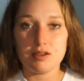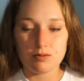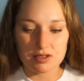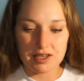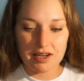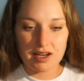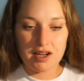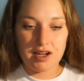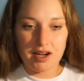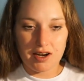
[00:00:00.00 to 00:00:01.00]
It was like
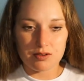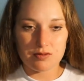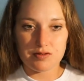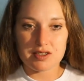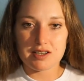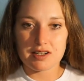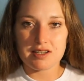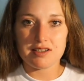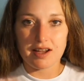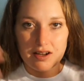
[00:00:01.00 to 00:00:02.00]
I was physically
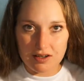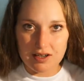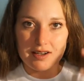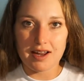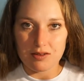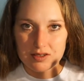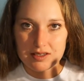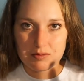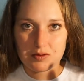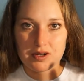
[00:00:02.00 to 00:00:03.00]
down and I was
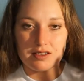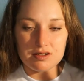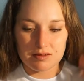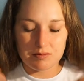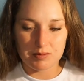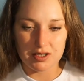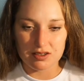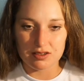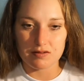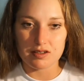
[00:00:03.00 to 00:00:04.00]
depressed
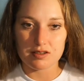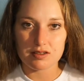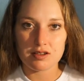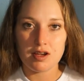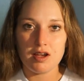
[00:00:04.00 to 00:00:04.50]
because of this,